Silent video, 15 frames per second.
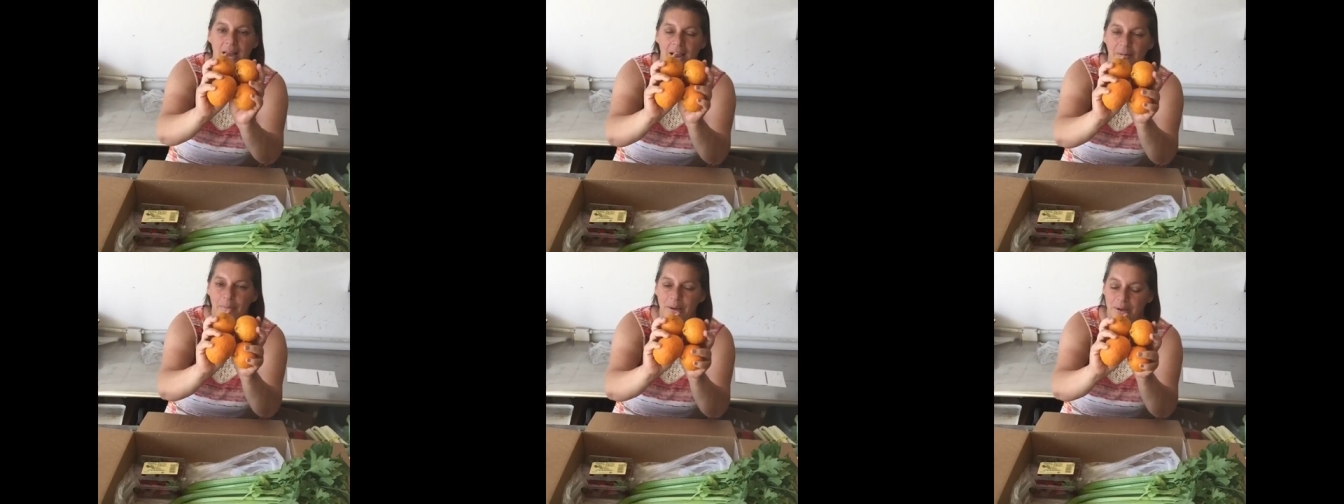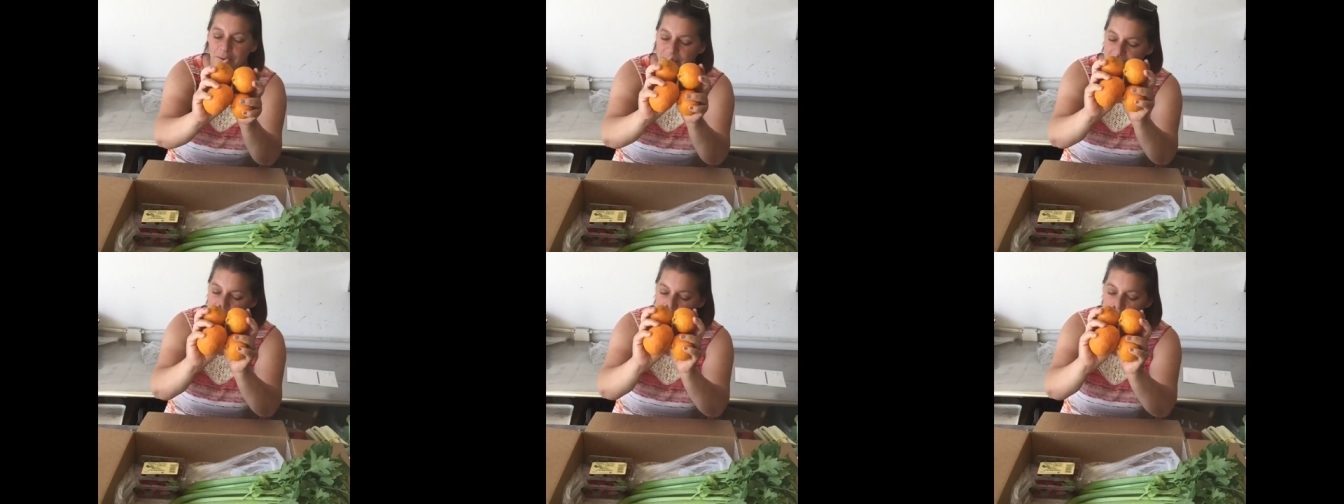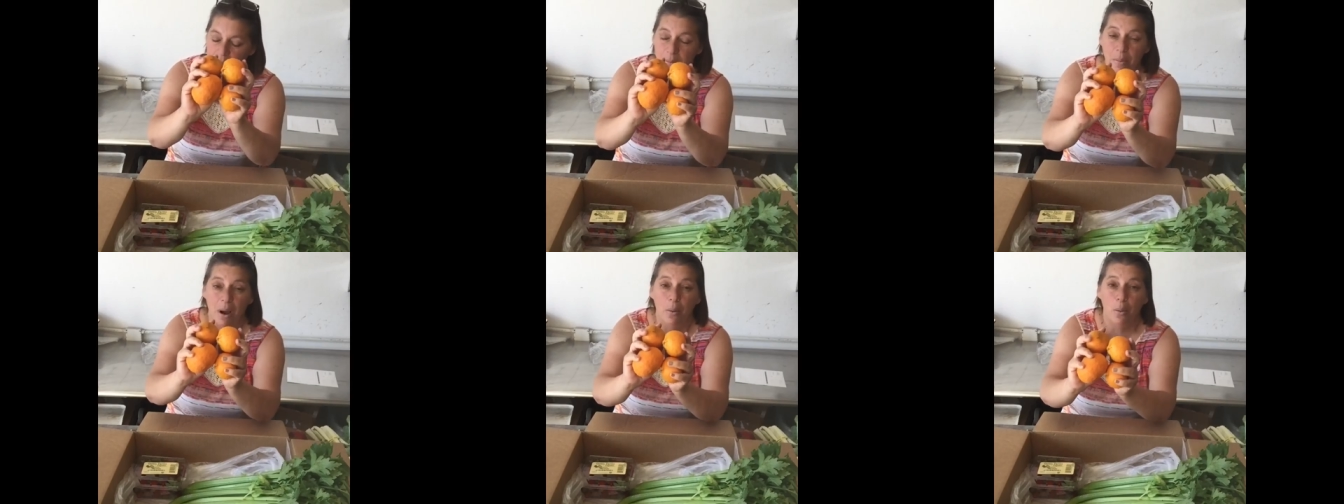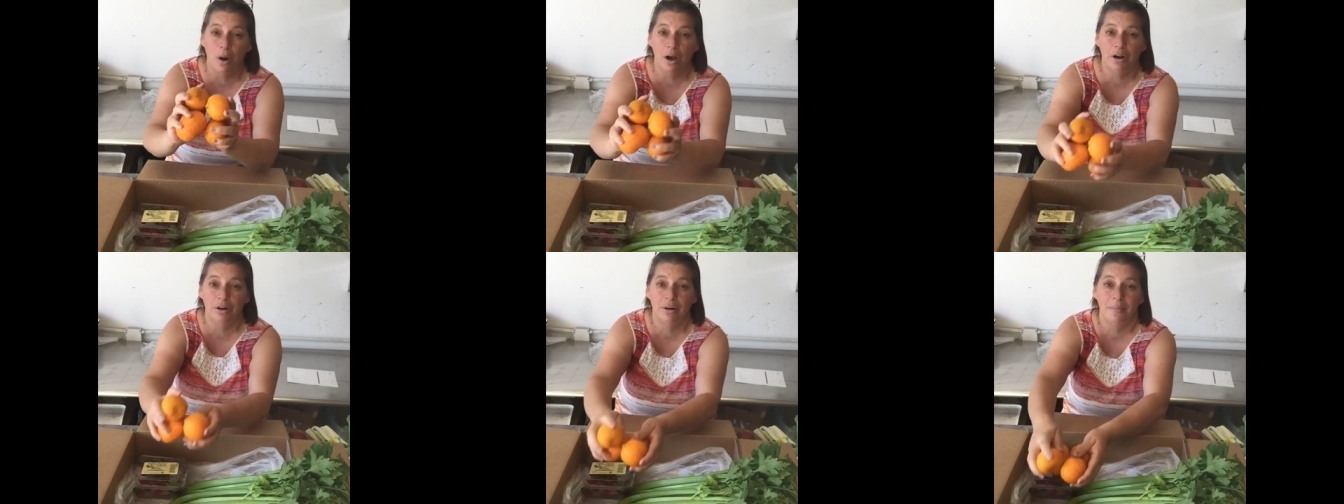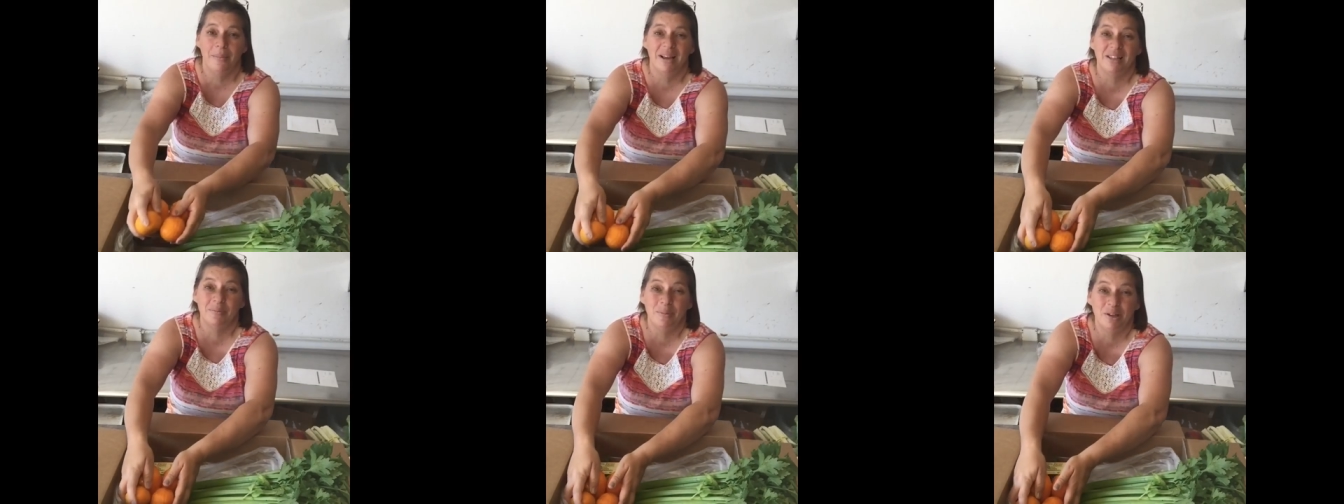I've been using them in my water. It
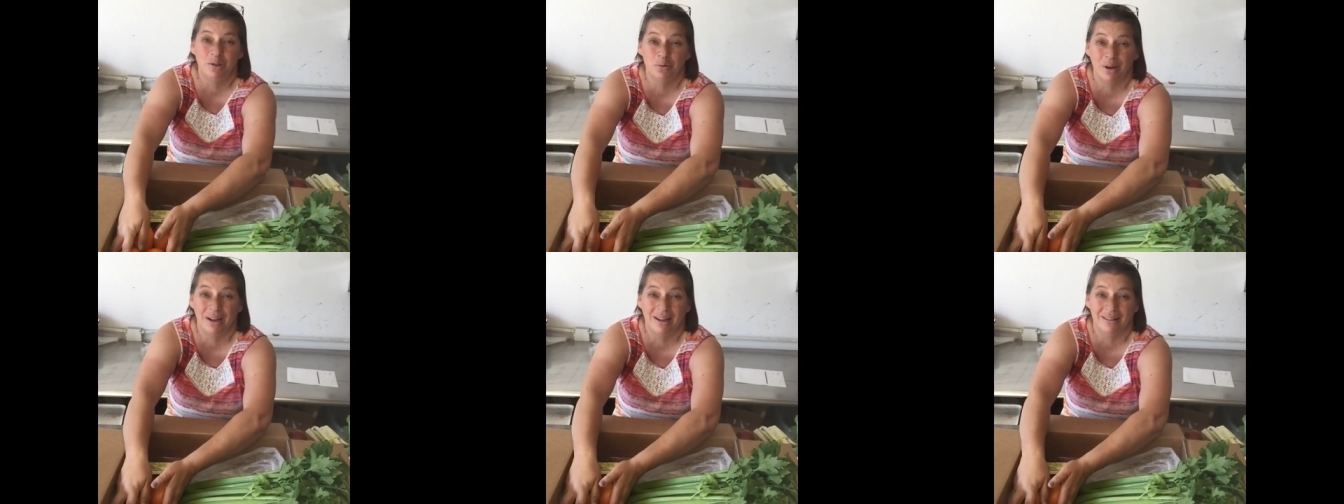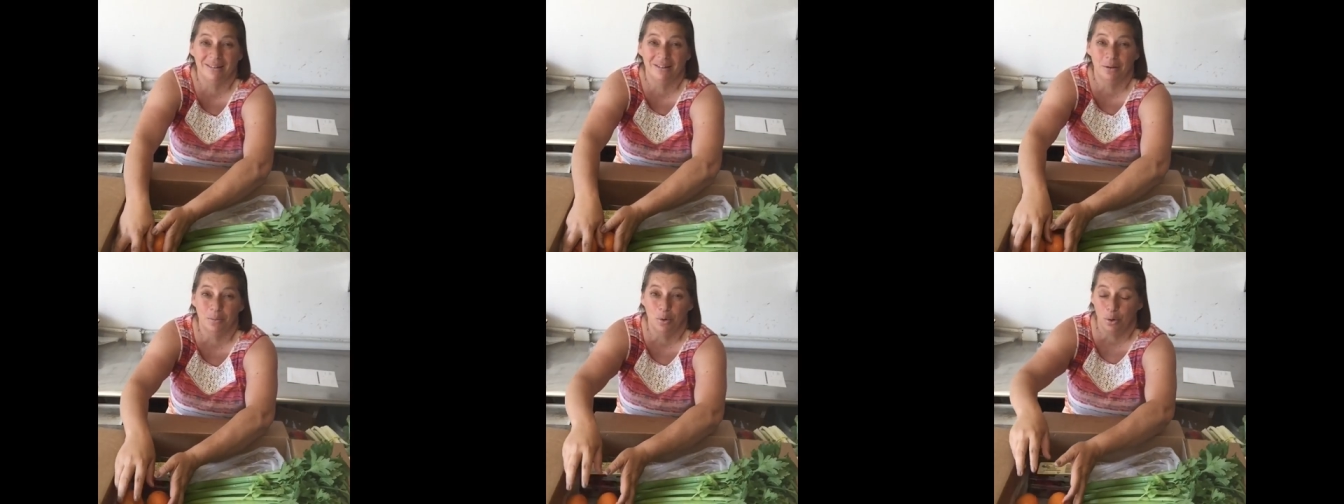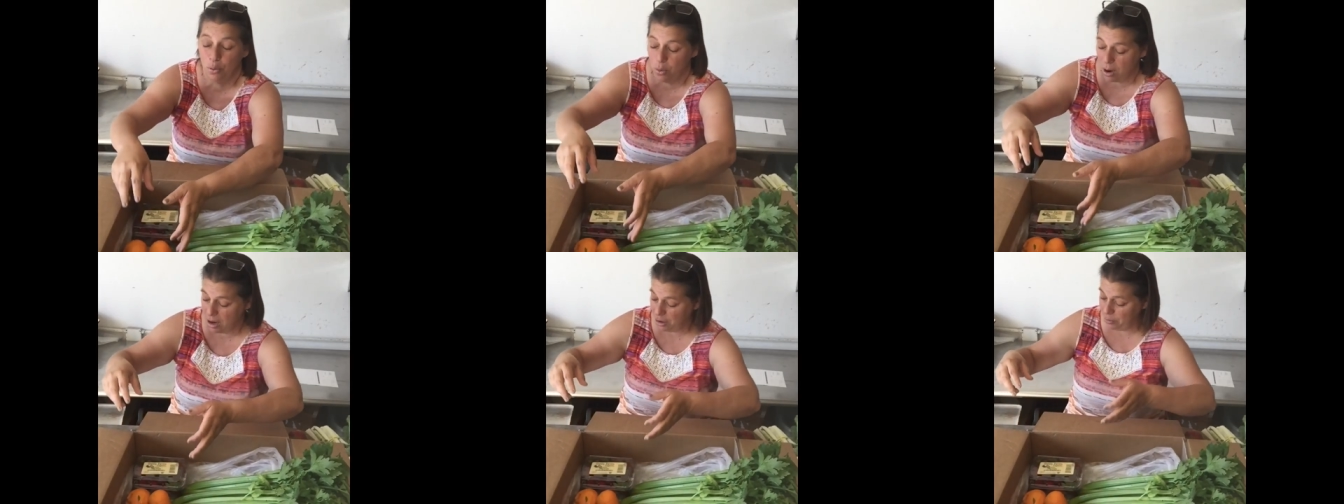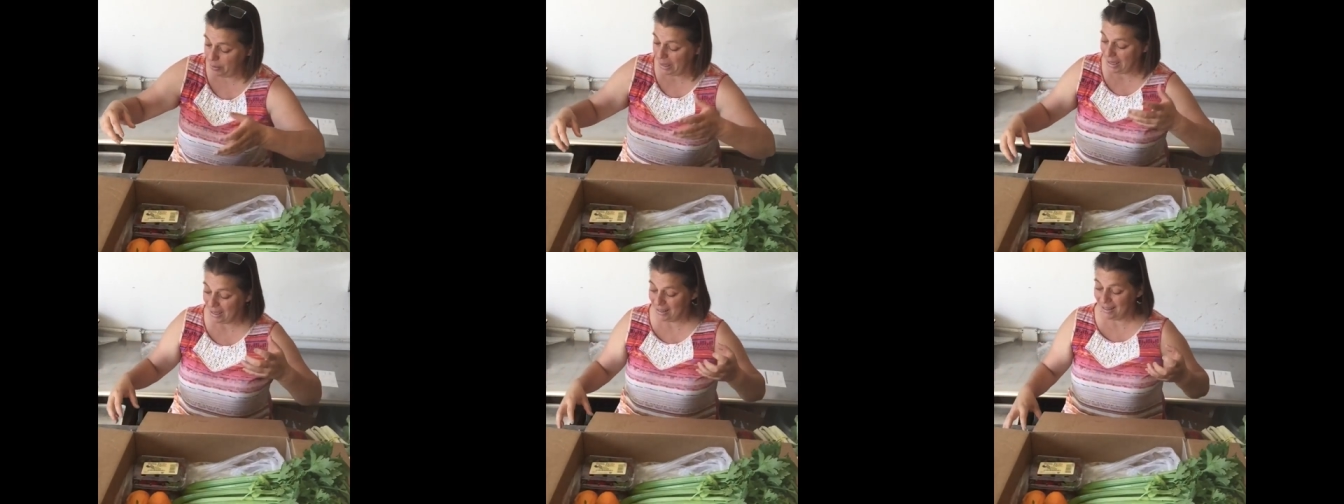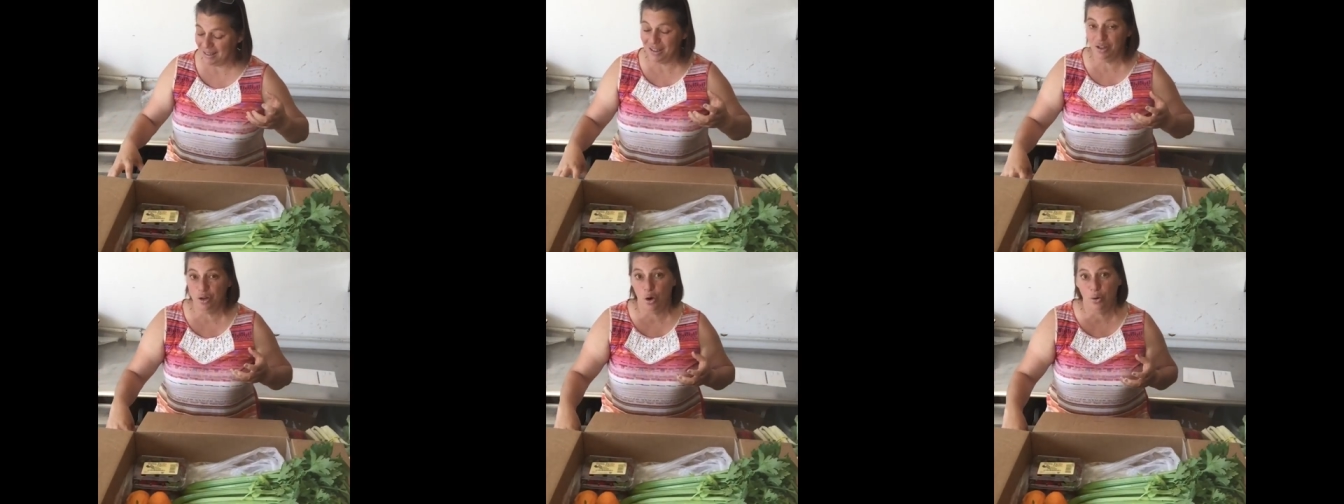makes me drink a little more water because
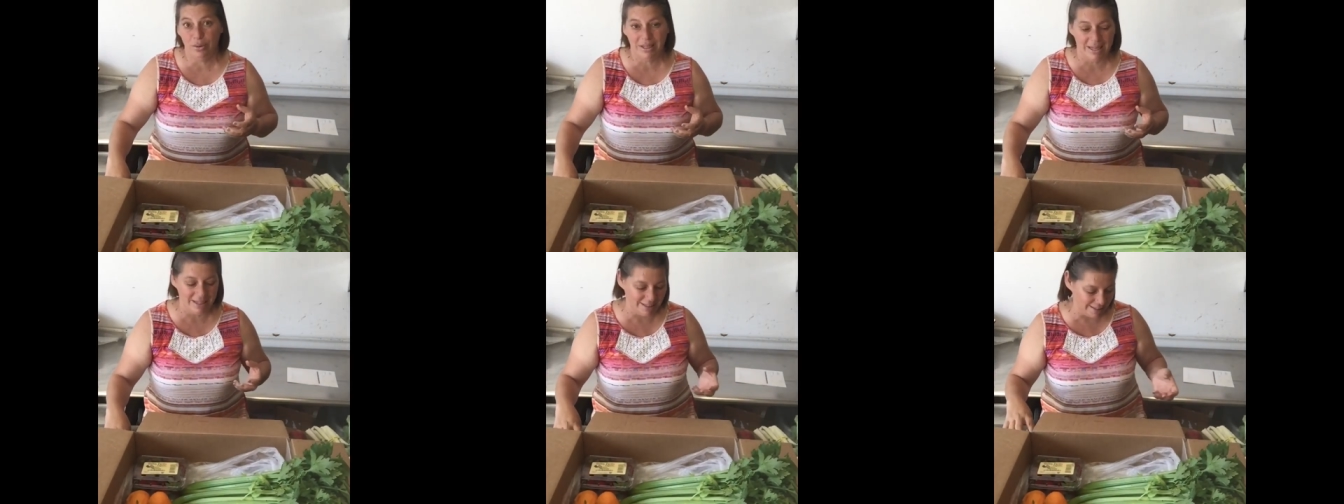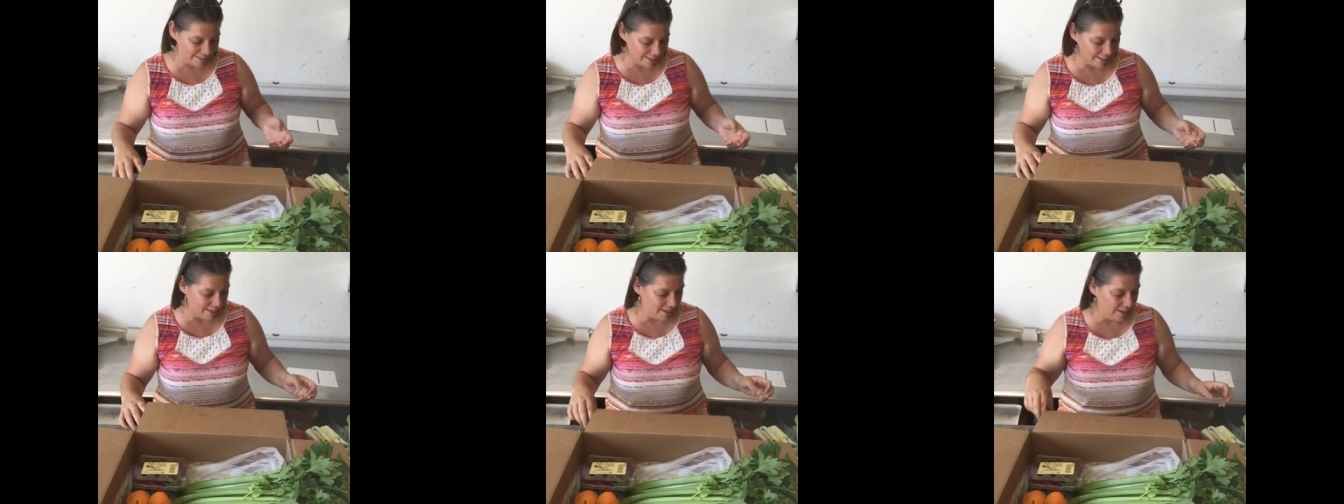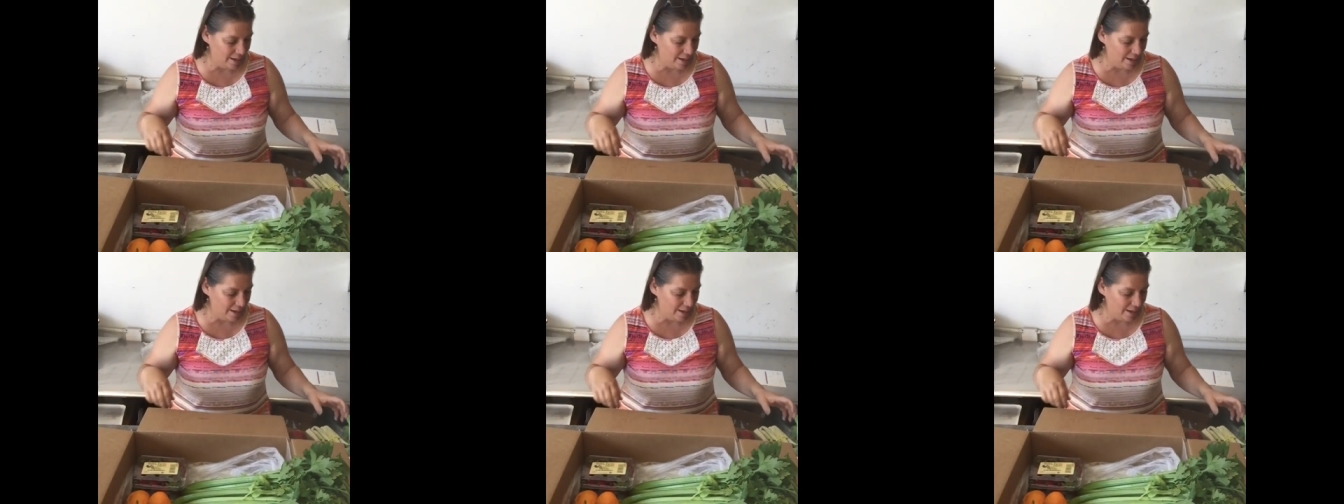it's so tasty.